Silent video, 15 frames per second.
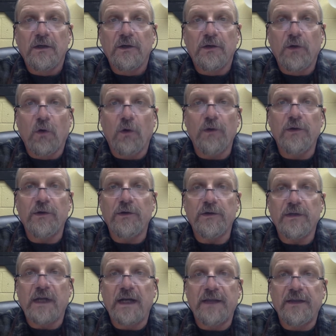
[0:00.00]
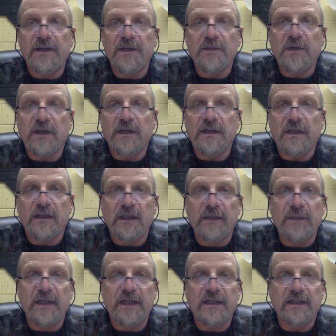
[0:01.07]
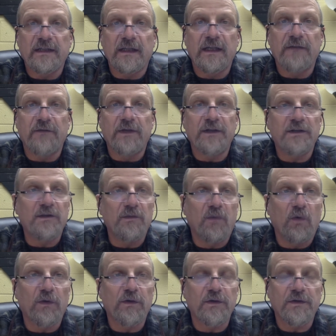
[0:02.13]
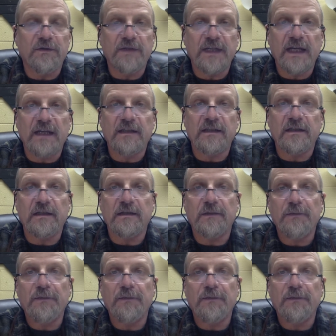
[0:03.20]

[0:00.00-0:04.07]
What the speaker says: Northerners liked this because it limited slavery to the borders of Texas.